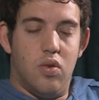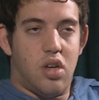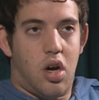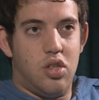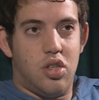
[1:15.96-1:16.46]
It
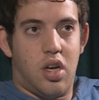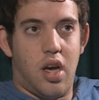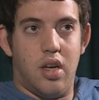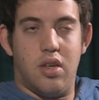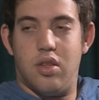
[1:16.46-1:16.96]
was
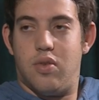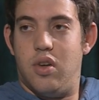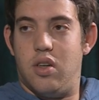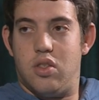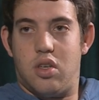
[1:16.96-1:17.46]
100k into
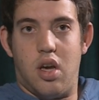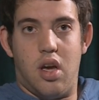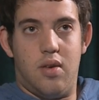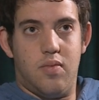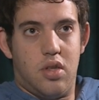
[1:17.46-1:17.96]
300k.